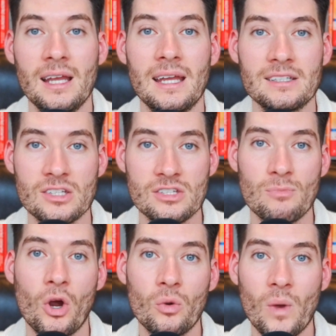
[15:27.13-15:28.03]
It's a
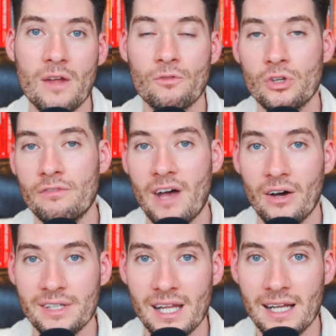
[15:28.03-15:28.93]
smart way for you to
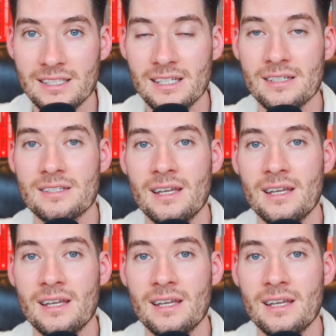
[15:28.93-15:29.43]
validate ideas,